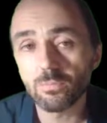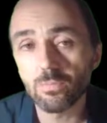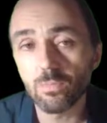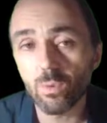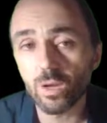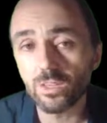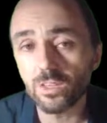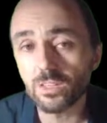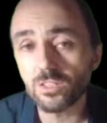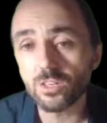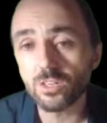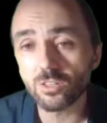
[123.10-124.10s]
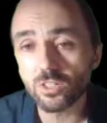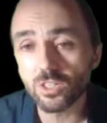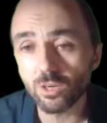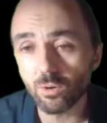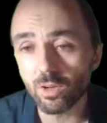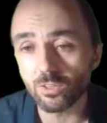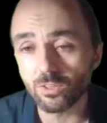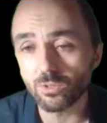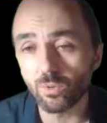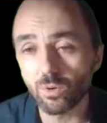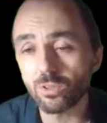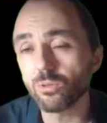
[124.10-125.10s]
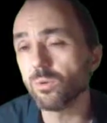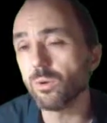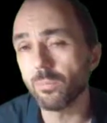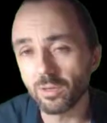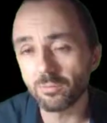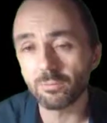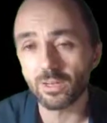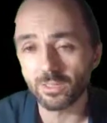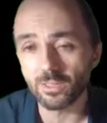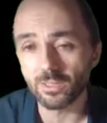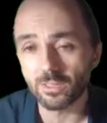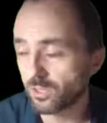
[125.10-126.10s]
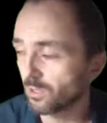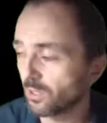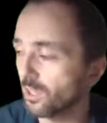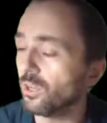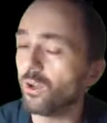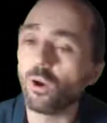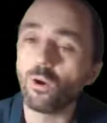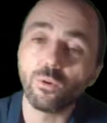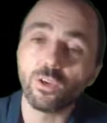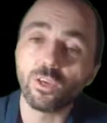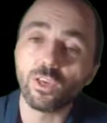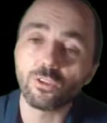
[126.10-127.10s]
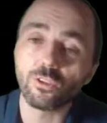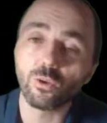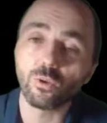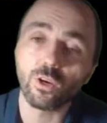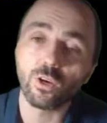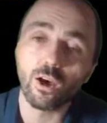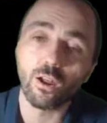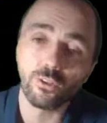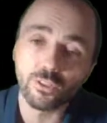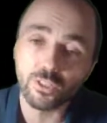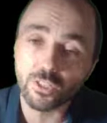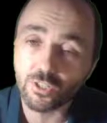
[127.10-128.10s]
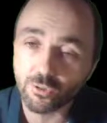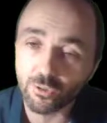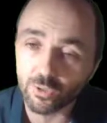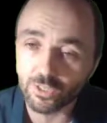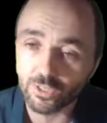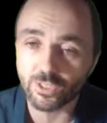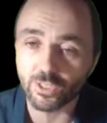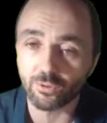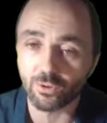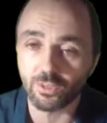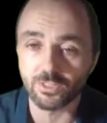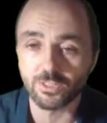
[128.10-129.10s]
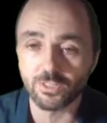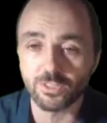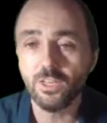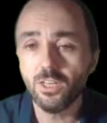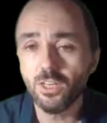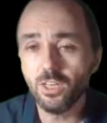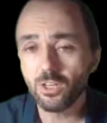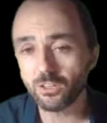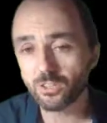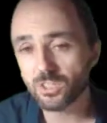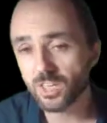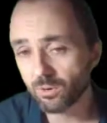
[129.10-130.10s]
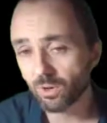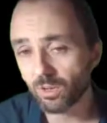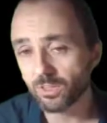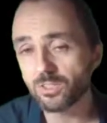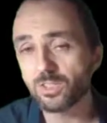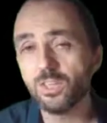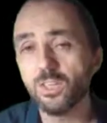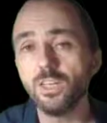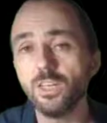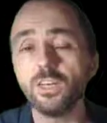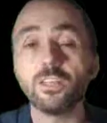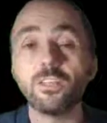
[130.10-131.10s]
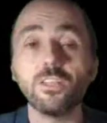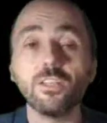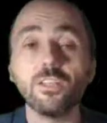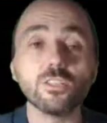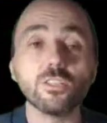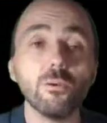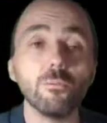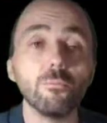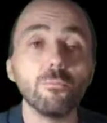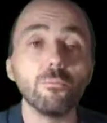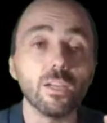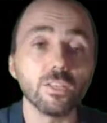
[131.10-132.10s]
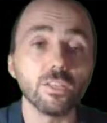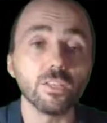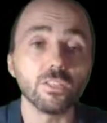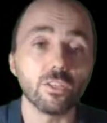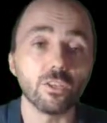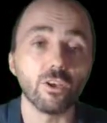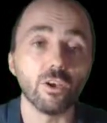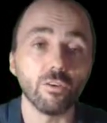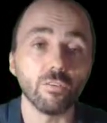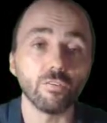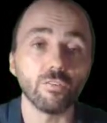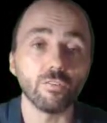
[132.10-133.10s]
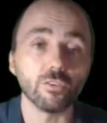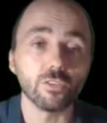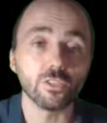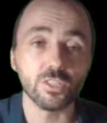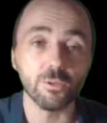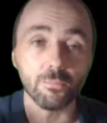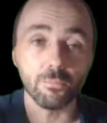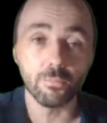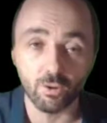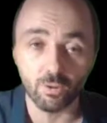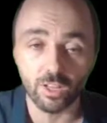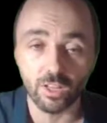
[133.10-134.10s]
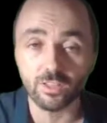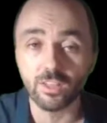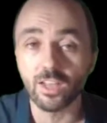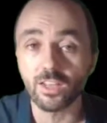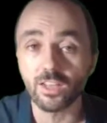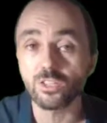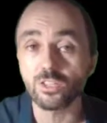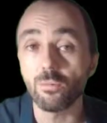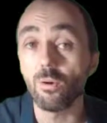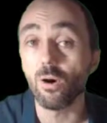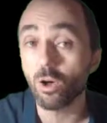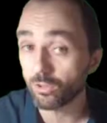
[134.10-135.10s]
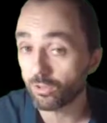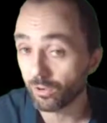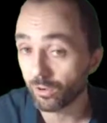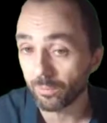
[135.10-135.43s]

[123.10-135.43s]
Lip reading: what is a sequence? What do we mean by this, okay? Or we can also call a discrete sequence. A sequence, it is some list of symbols that has some order.